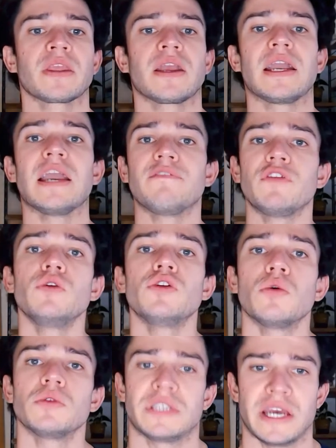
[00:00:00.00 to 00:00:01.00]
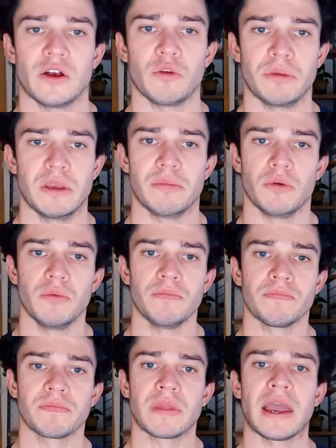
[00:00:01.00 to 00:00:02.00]
If you don't tell people
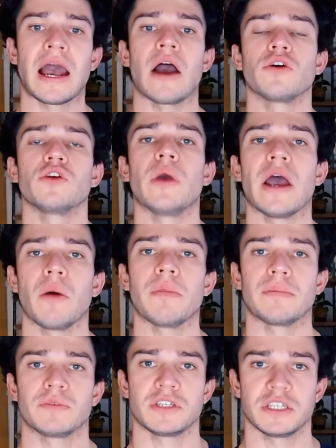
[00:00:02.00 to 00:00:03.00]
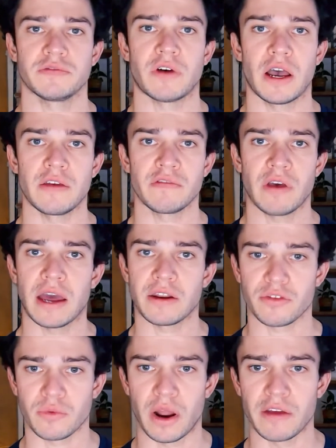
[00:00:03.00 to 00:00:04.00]
how you help them to survive and
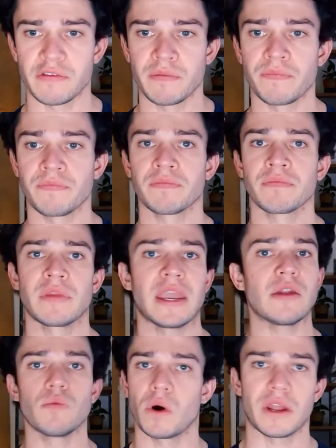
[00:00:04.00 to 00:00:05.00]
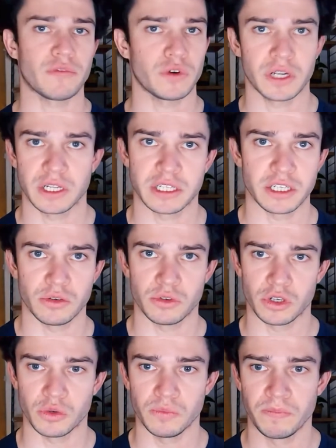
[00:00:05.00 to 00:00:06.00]
thrive in whatever it is that you
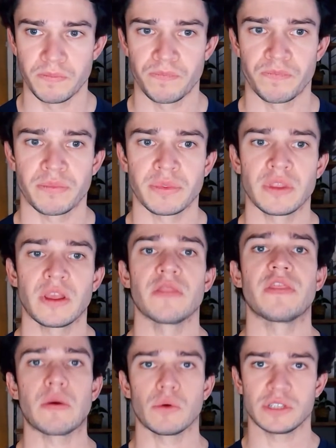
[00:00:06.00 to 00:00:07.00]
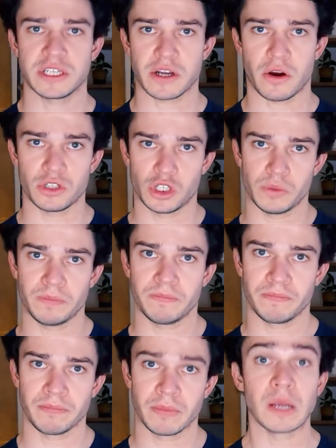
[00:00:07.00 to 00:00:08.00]
do, they will discard you,
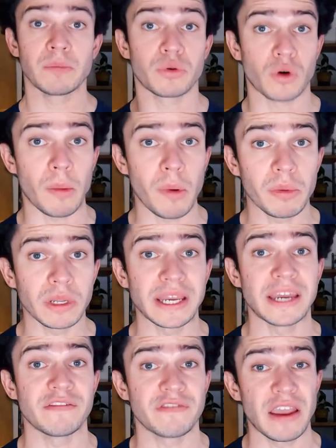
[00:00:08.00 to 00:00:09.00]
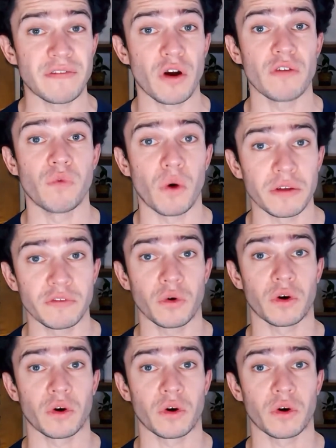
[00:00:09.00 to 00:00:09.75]
probably in favor of one of your